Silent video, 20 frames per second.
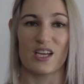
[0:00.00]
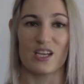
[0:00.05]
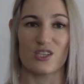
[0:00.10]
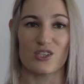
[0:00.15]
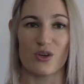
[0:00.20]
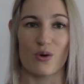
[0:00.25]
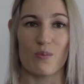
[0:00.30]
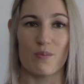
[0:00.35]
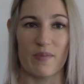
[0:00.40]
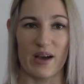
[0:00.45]

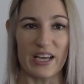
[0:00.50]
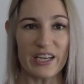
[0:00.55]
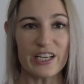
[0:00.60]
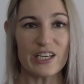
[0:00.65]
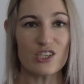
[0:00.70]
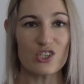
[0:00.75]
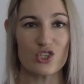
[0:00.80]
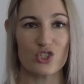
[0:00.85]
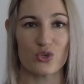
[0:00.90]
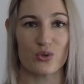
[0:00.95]
So
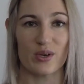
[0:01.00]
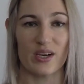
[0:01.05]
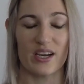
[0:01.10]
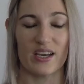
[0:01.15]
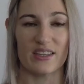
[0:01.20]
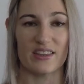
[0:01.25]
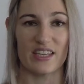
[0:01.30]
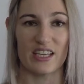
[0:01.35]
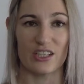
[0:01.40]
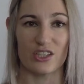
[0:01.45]
making
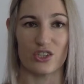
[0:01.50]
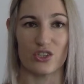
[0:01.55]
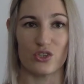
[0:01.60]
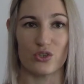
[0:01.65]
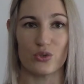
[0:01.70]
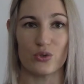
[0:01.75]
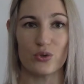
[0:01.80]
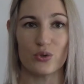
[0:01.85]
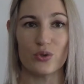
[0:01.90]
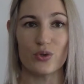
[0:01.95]
sure that
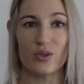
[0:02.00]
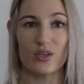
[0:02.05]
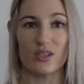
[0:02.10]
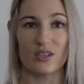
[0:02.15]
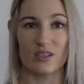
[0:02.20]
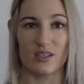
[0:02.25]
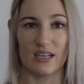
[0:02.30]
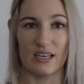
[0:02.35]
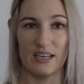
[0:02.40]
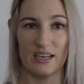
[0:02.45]
you
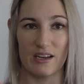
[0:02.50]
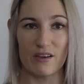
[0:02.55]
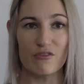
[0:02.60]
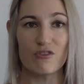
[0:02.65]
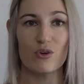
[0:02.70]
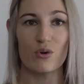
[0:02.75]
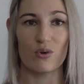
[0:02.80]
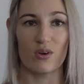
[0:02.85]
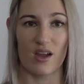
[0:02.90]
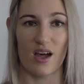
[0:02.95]
live
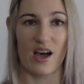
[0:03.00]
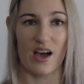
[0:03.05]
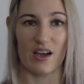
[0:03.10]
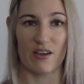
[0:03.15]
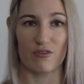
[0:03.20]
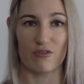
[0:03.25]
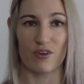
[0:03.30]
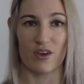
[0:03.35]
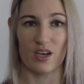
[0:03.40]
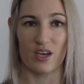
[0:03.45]
your
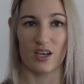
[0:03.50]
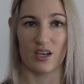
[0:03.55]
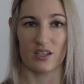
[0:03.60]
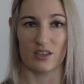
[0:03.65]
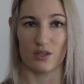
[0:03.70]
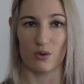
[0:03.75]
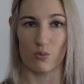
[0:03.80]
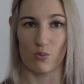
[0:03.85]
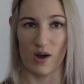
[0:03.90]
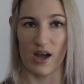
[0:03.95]
life
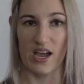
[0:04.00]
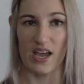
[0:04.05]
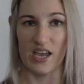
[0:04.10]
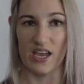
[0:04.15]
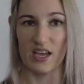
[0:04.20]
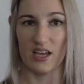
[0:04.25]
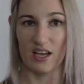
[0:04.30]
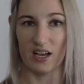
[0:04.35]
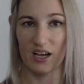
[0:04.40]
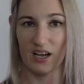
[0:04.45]
the
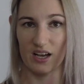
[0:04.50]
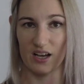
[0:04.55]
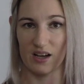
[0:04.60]
way